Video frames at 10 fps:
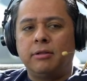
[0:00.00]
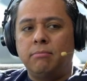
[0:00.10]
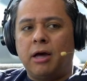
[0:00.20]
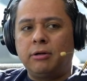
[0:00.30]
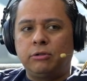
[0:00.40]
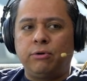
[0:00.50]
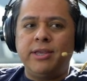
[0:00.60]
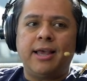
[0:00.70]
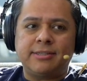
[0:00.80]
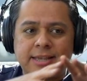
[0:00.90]
the Model
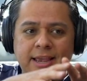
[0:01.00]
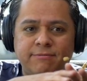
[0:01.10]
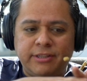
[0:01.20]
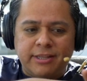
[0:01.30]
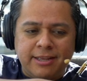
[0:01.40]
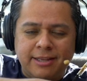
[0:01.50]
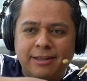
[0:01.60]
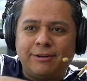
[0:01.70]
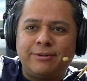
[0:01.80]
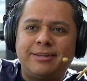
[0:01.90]
Three has yeah. everything
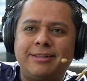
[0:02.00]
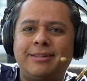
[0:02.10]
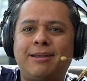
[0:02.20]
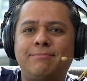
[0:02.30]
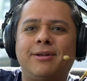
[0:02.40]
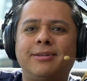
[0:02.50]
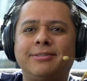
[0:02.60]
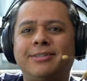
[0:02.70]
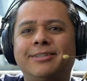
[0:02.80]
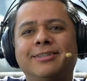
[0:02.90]
included in that box
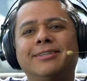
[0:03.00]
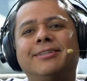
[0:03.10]
there.